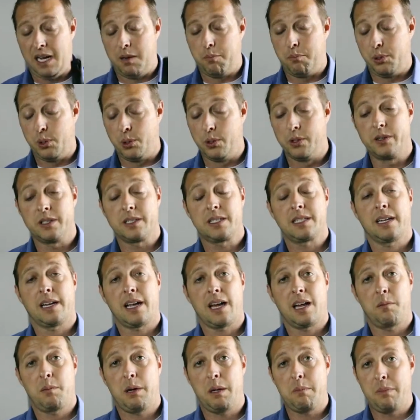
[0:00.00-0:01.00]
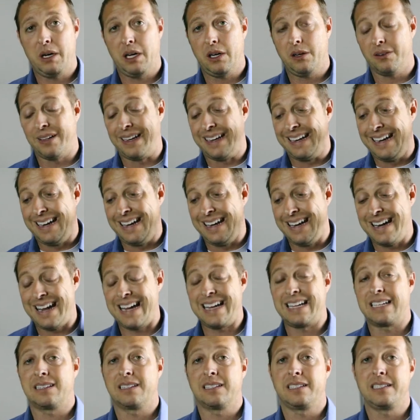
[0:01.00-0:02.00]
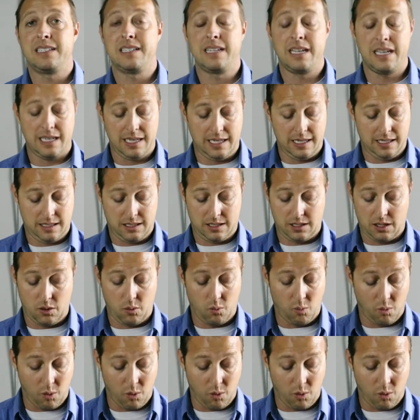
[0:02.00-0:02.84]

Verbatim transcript: I'm pulling this thing out of my belt nightly. It's a